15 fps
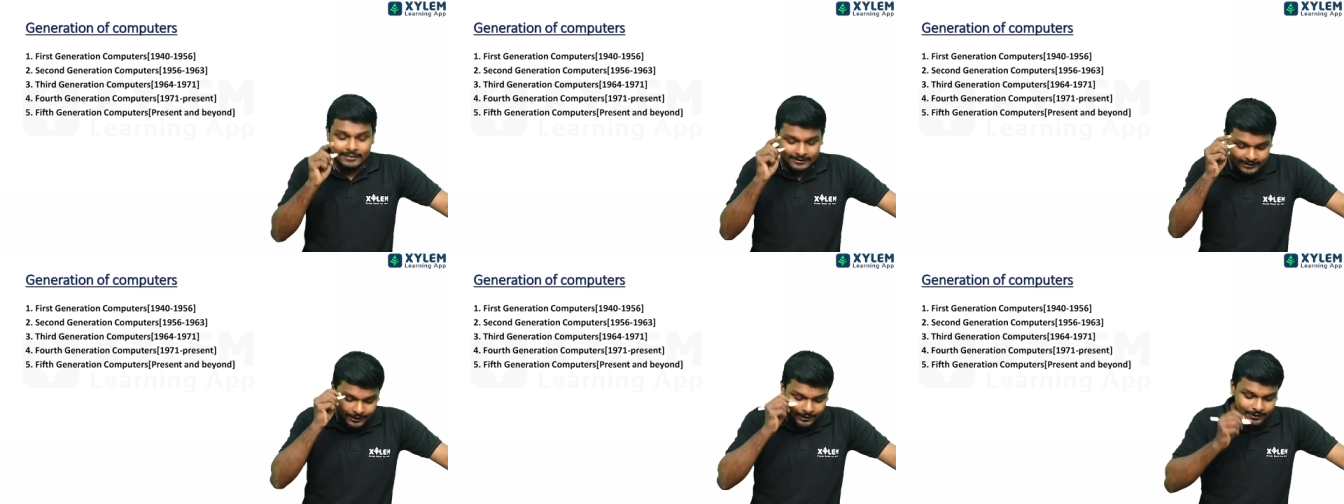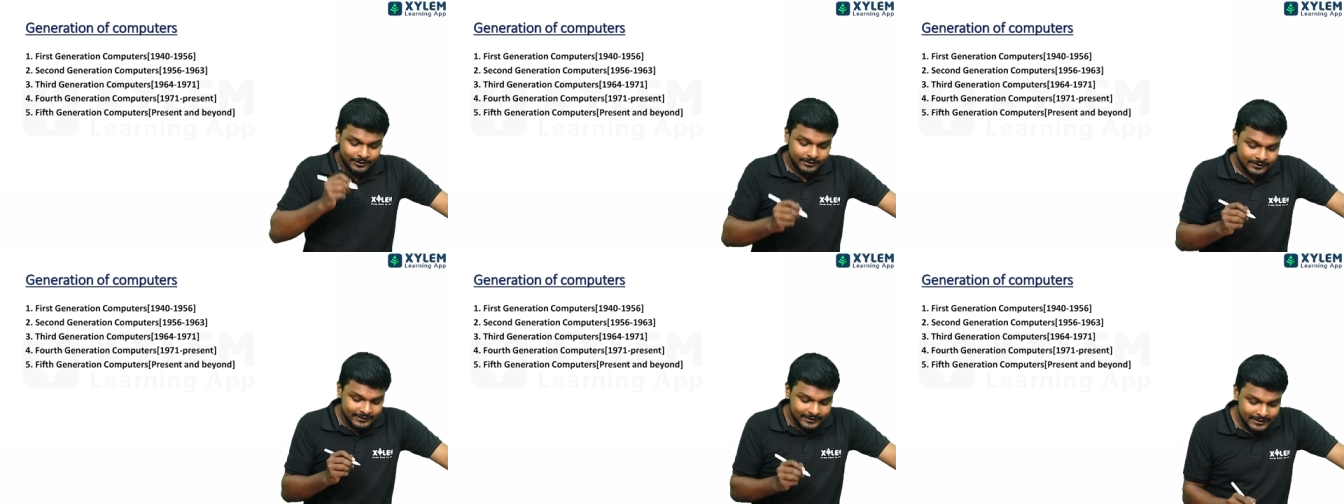Then
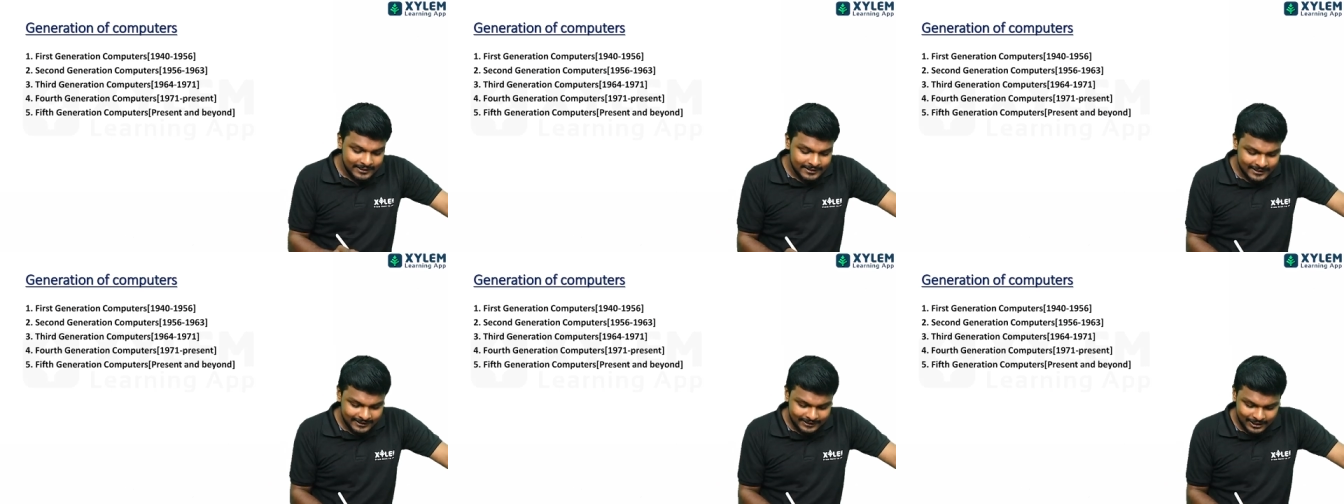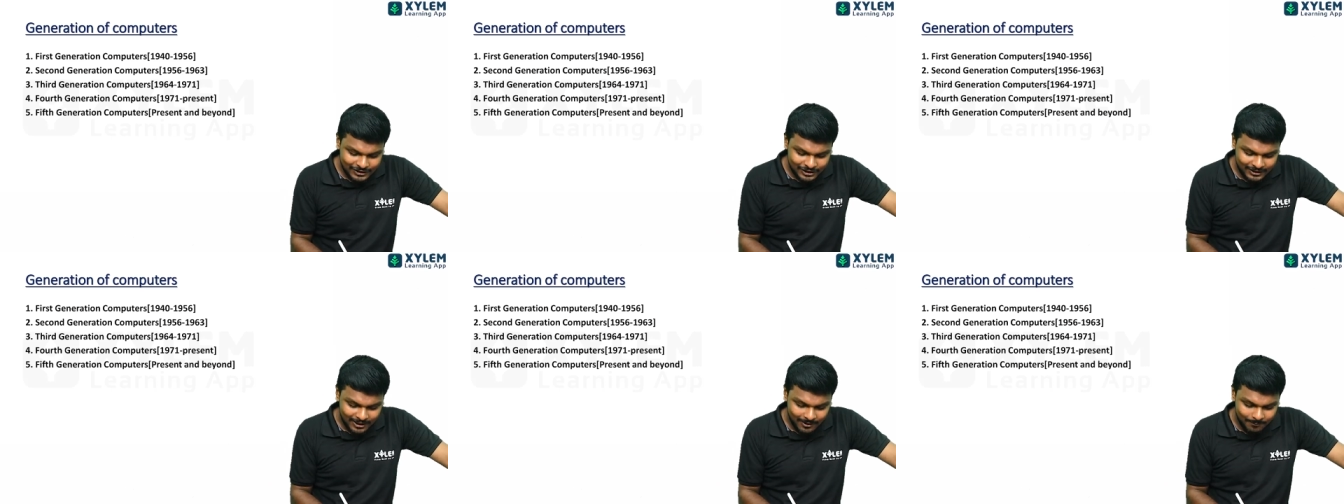third
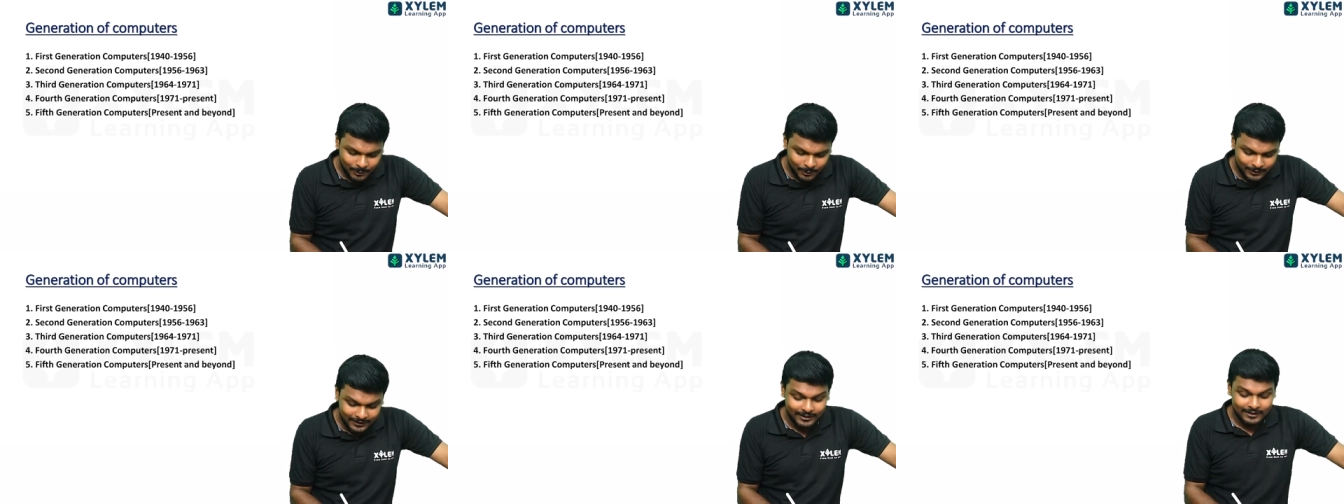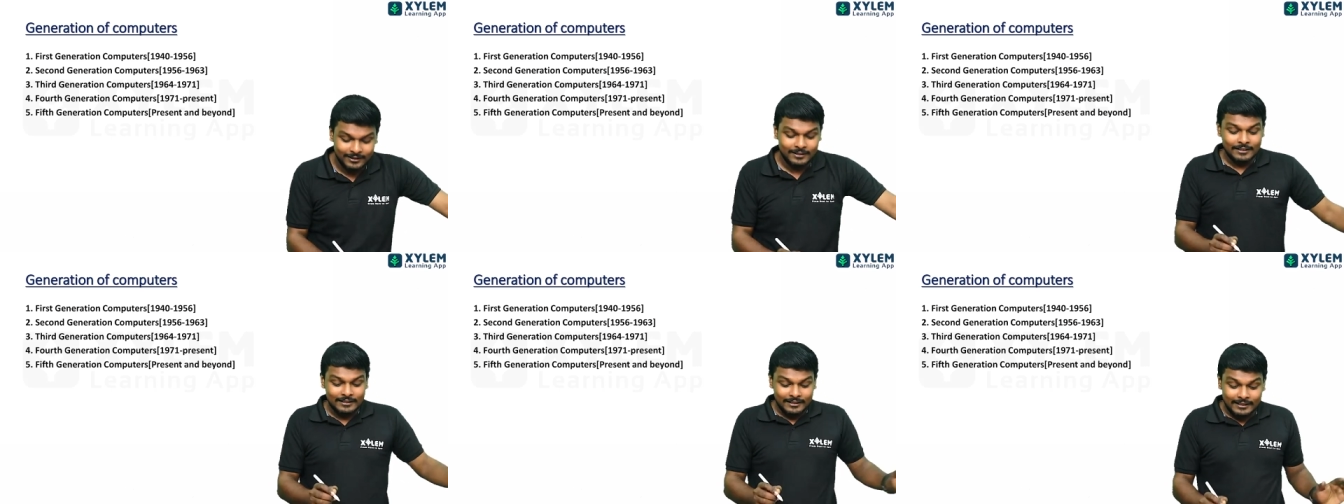generation computer
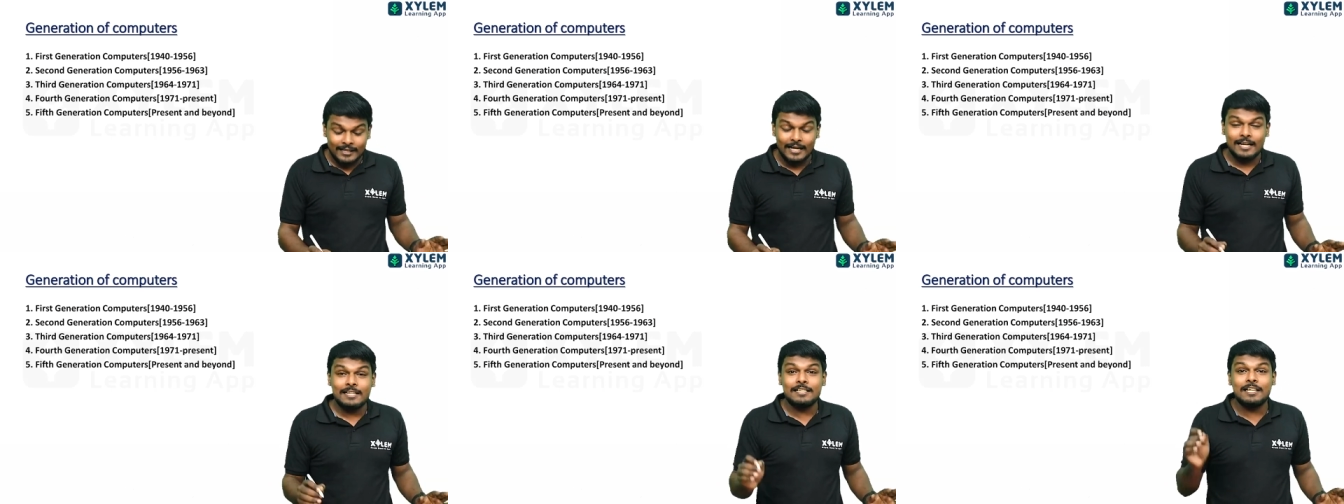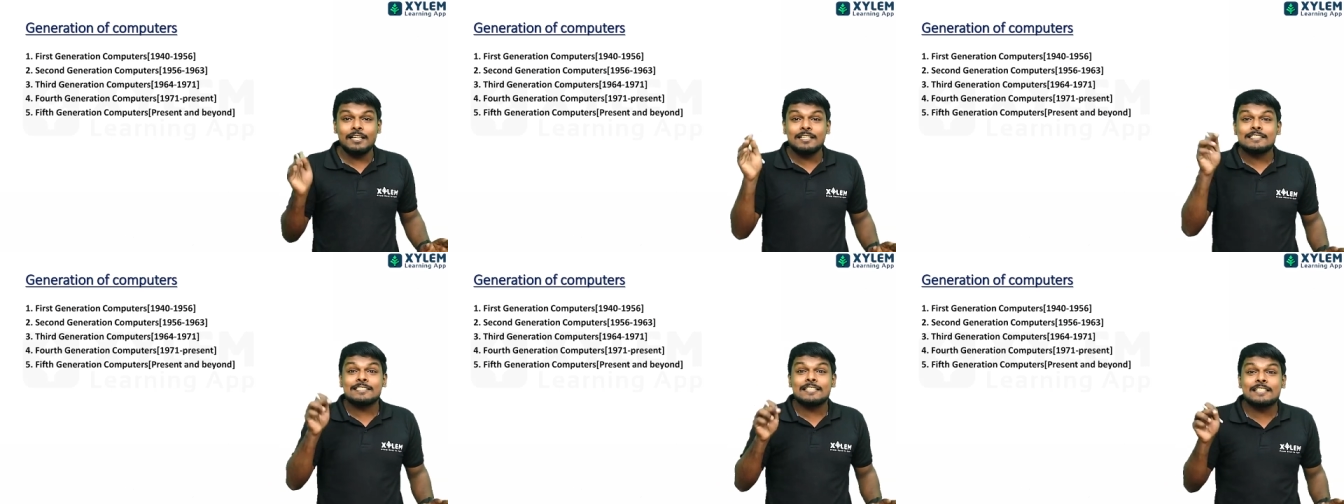
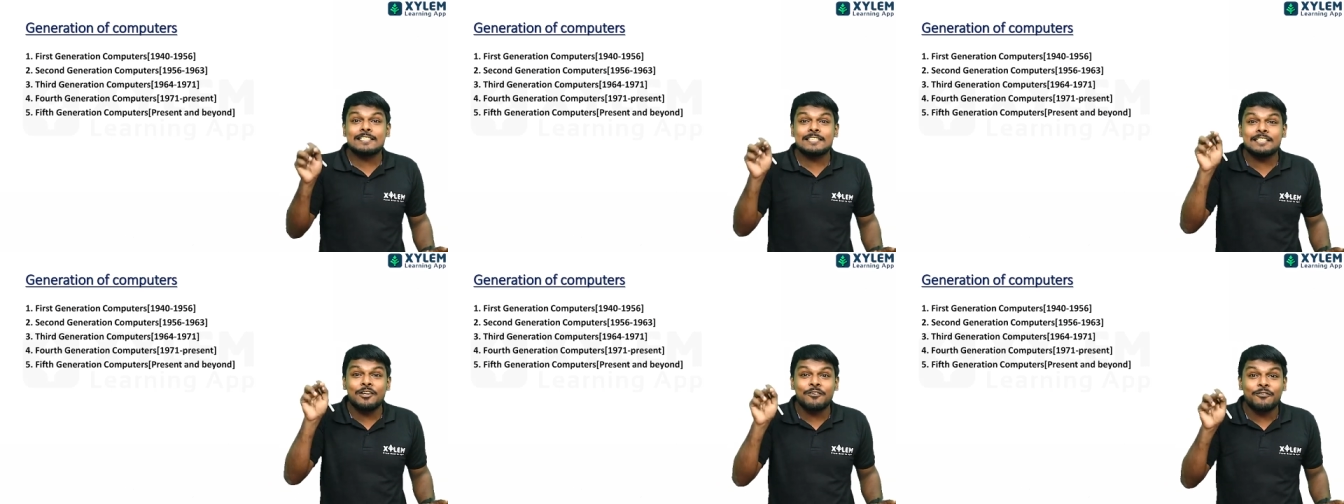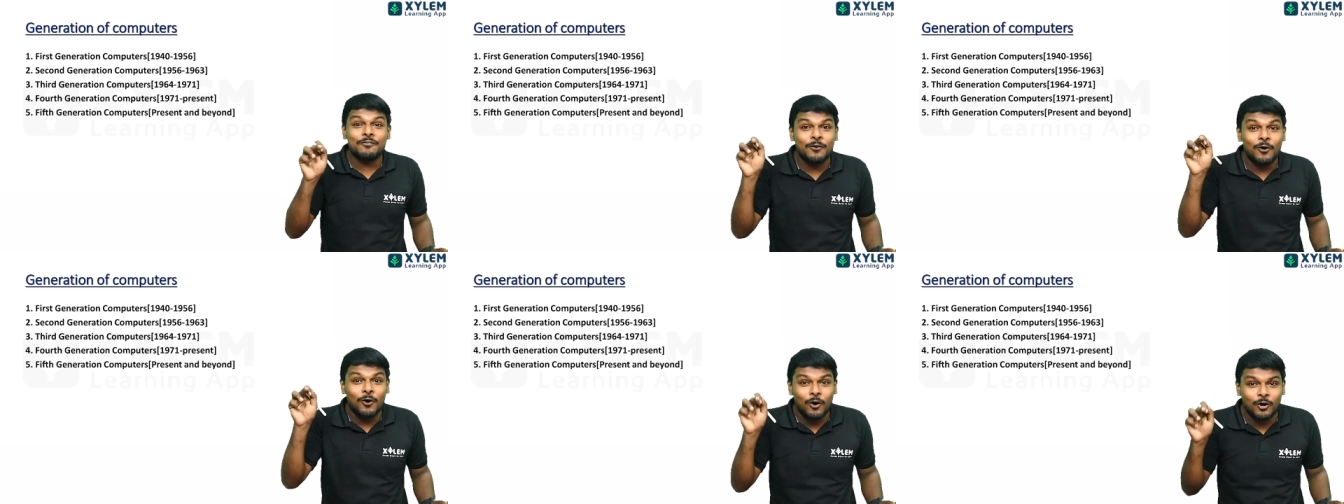
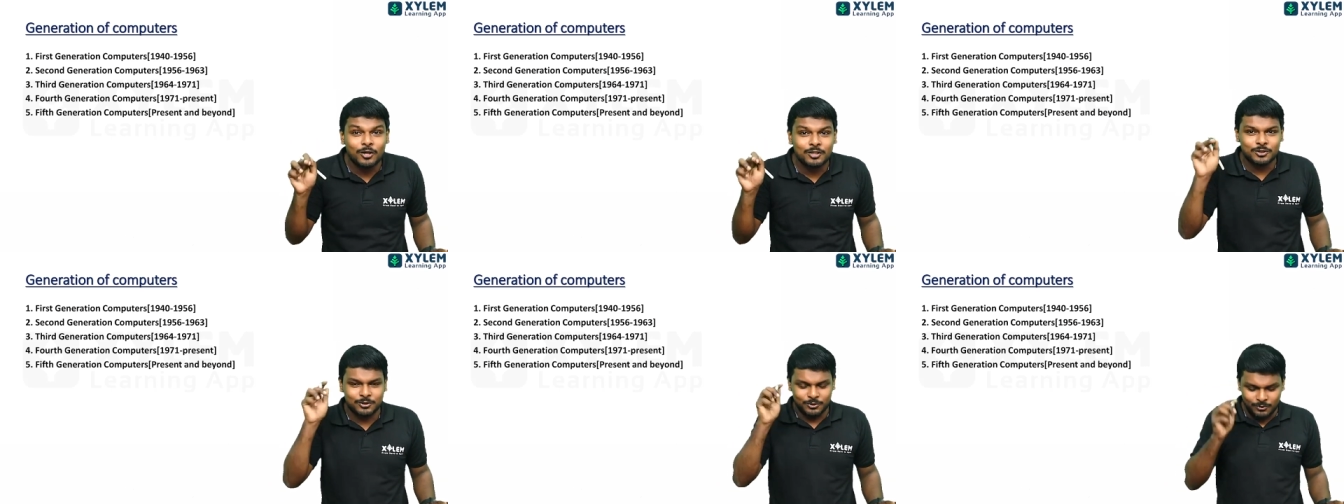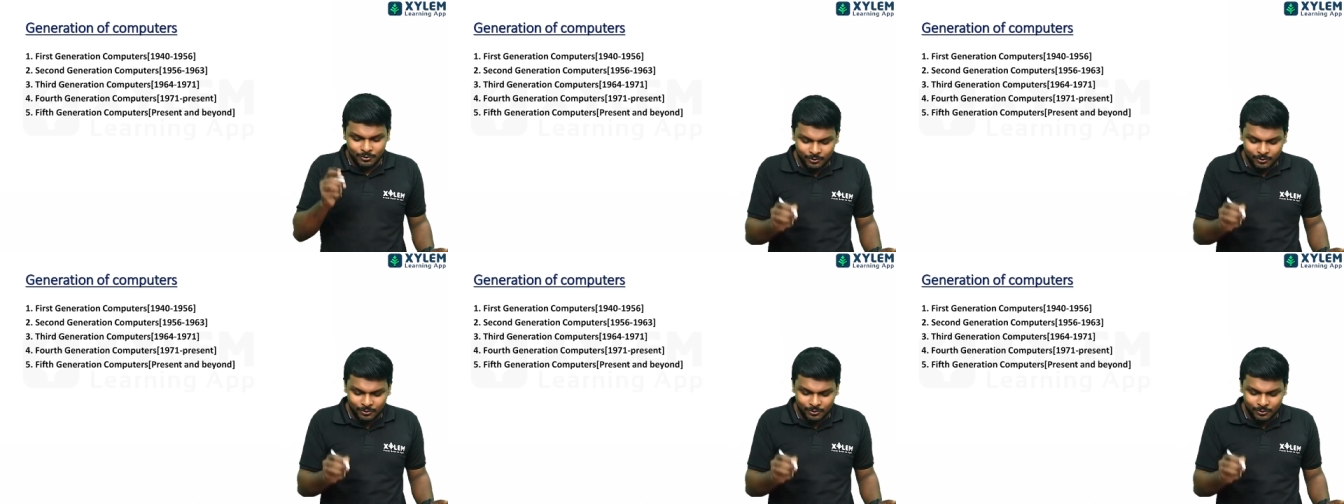1964 to